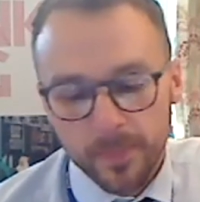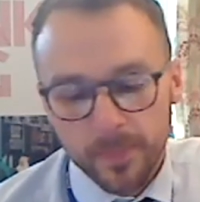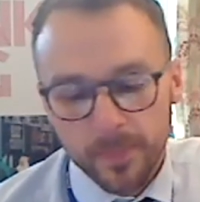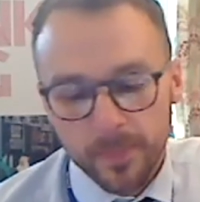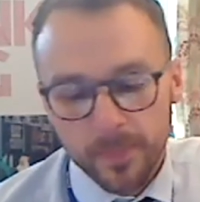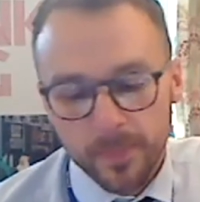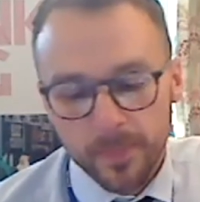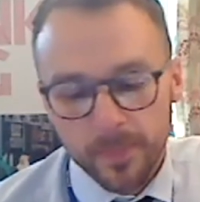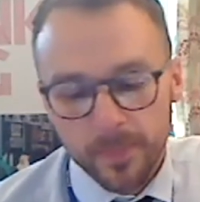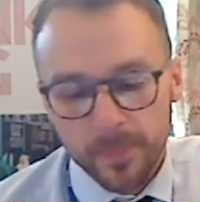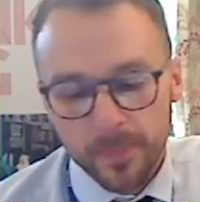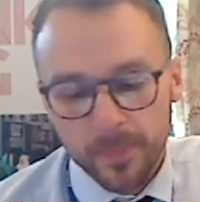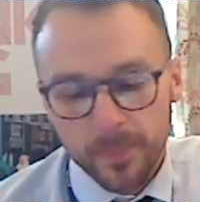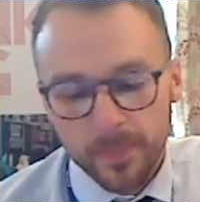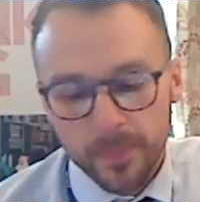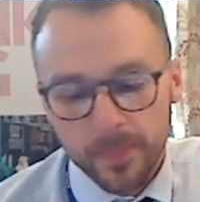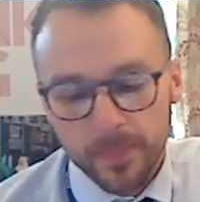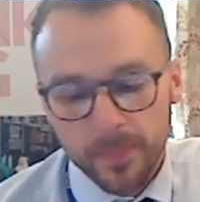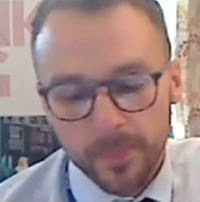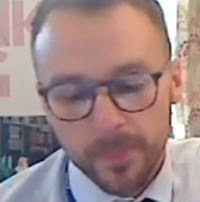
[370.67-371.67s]
I
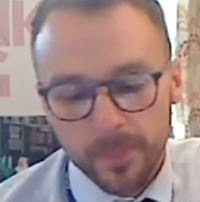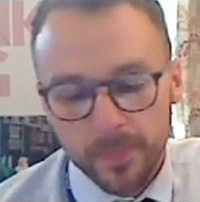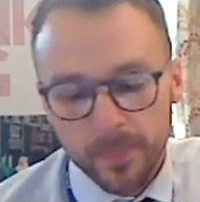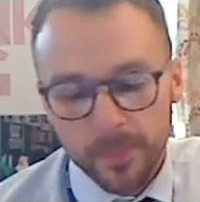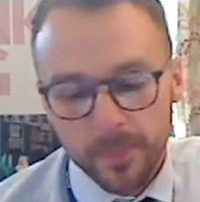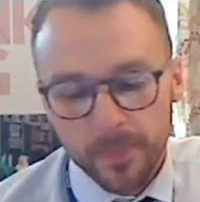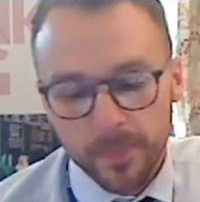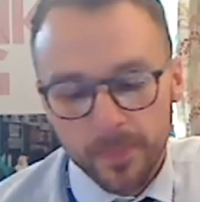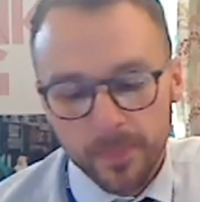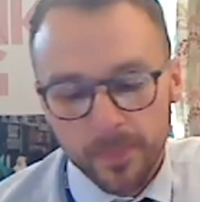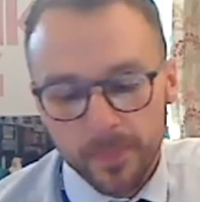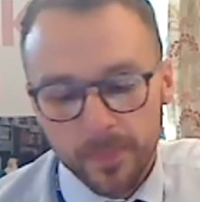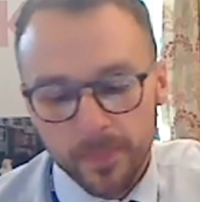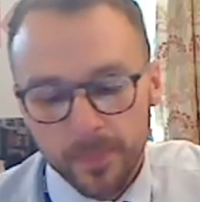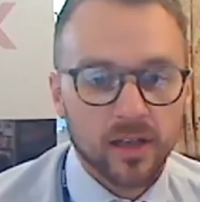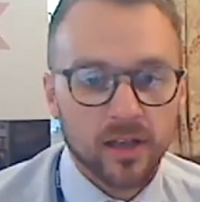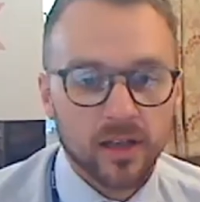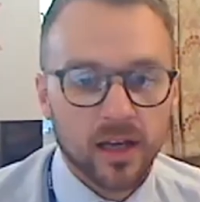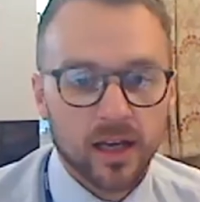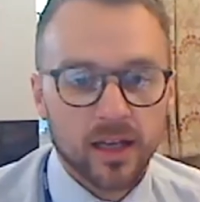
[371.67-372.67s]
know about
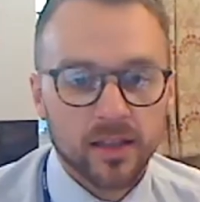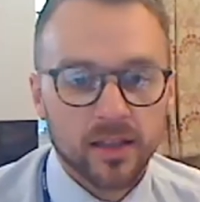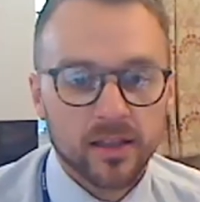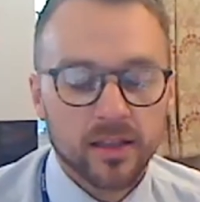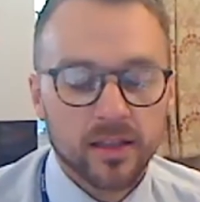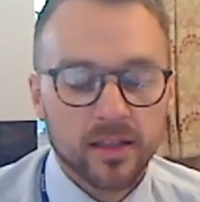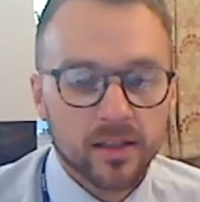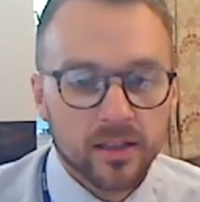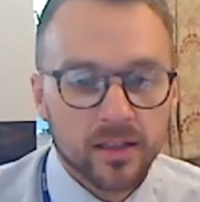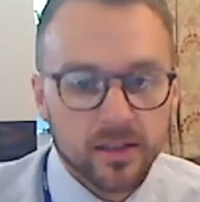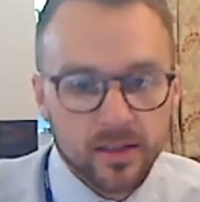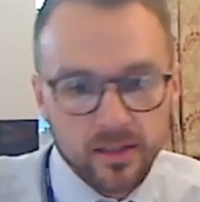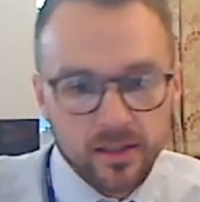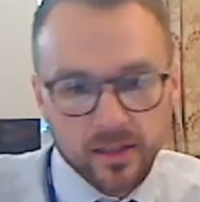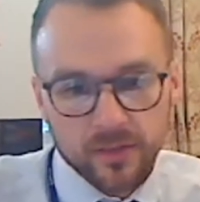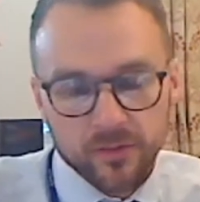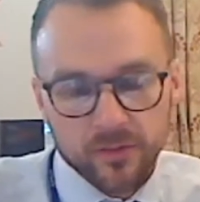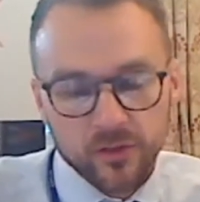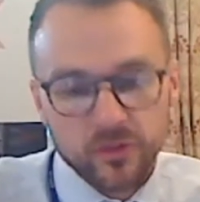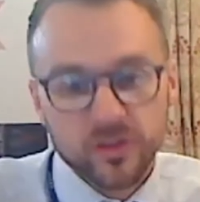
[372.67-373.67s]
the
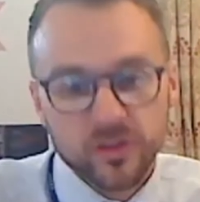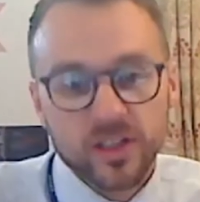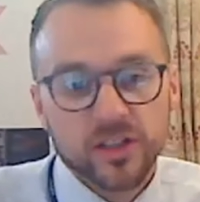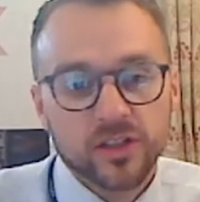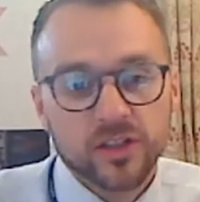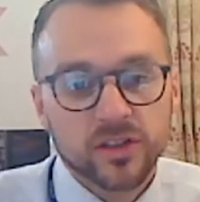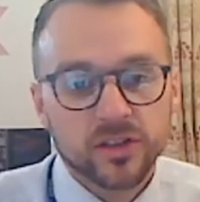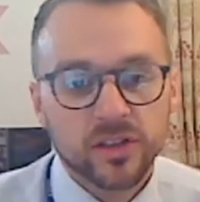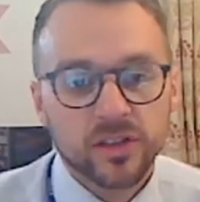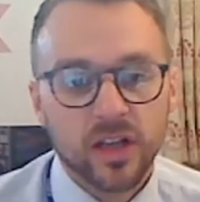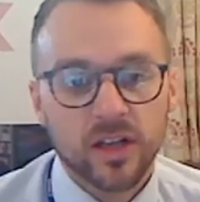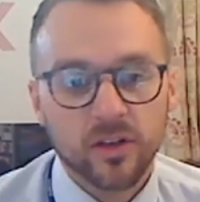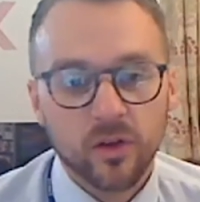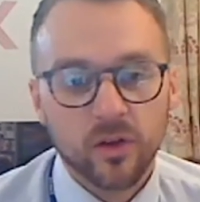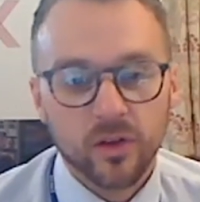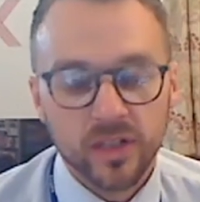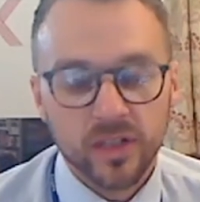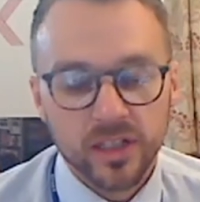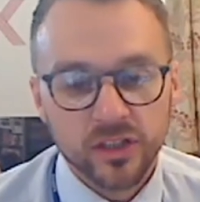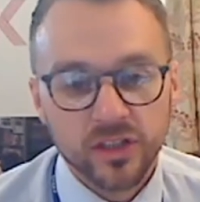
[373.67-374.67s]
different traditions done
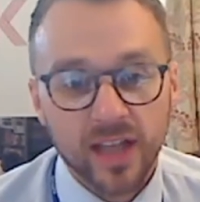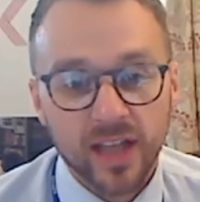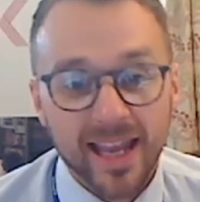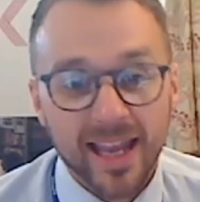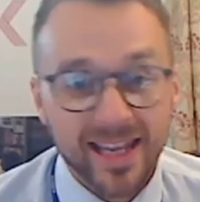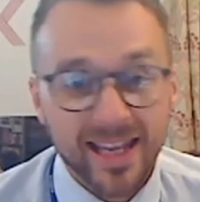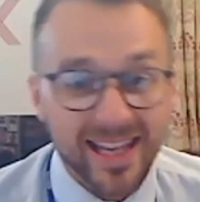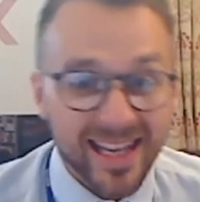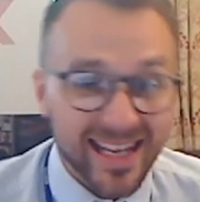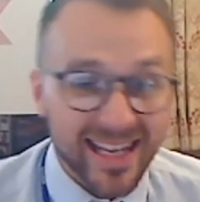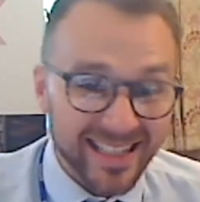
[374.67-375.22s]
on each day.